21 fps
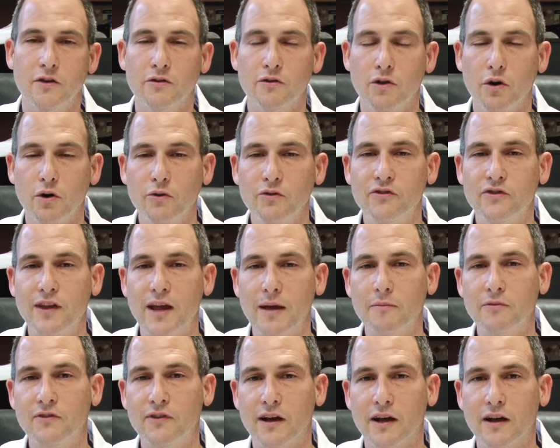Those
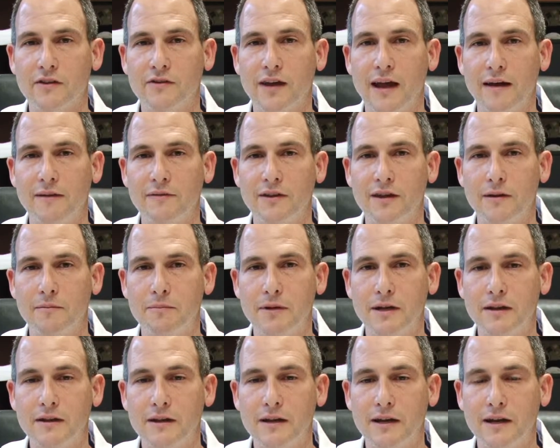stem cells have the
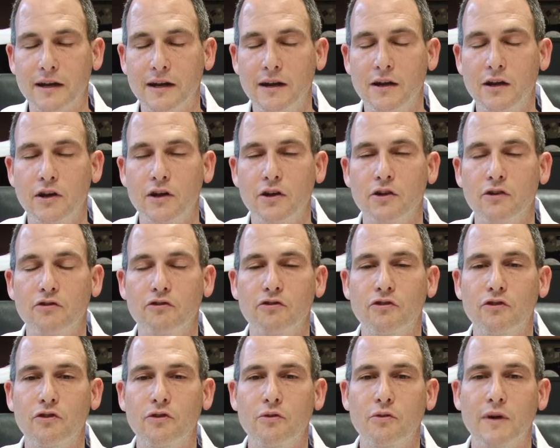ability
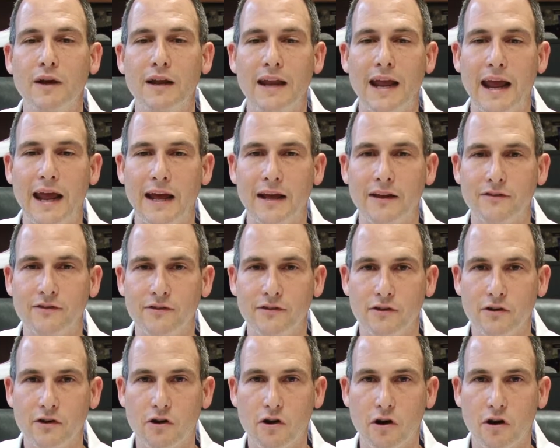to
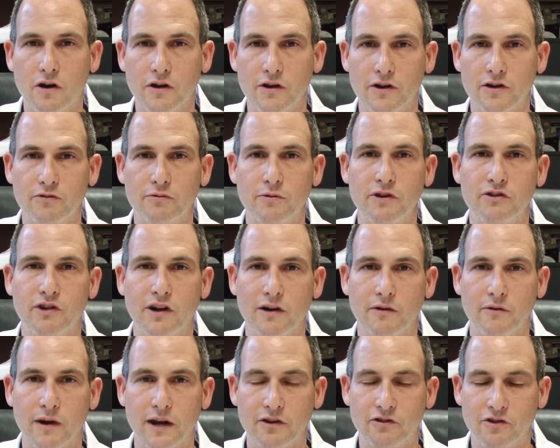enhance cartilage
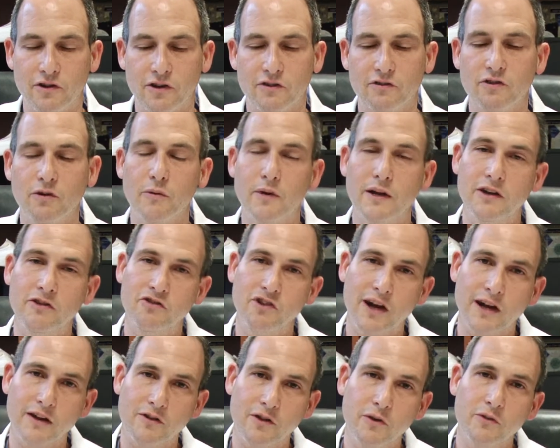regeneration. So we
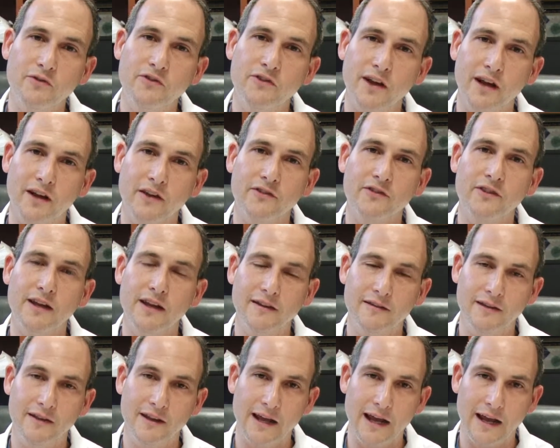inject those cells
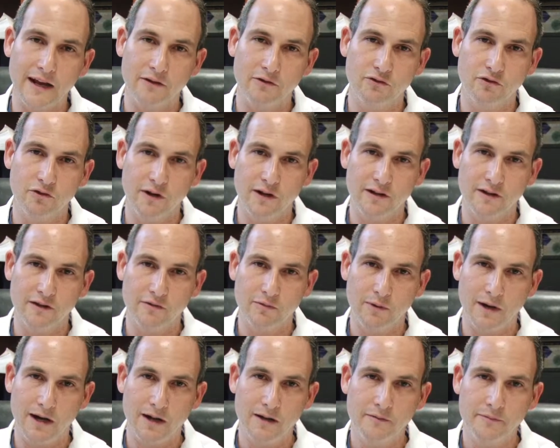into the ankle joint as
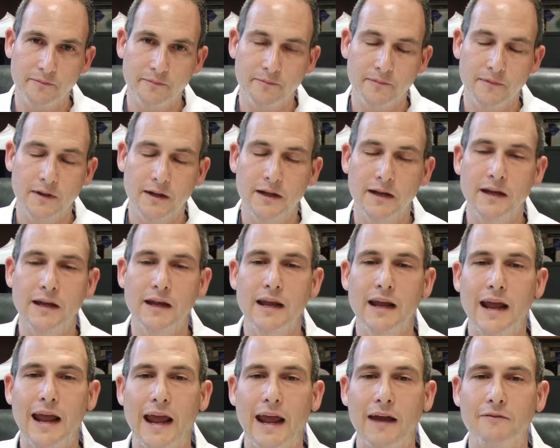well.
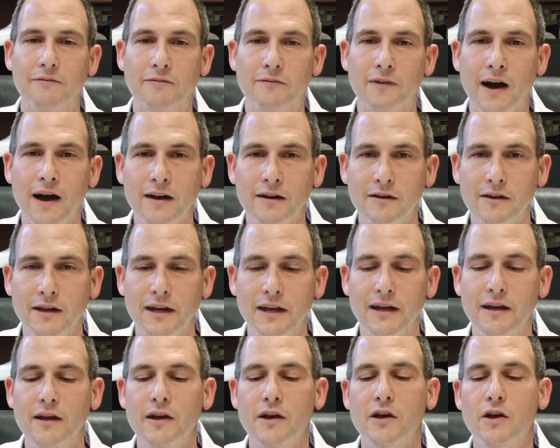And finally,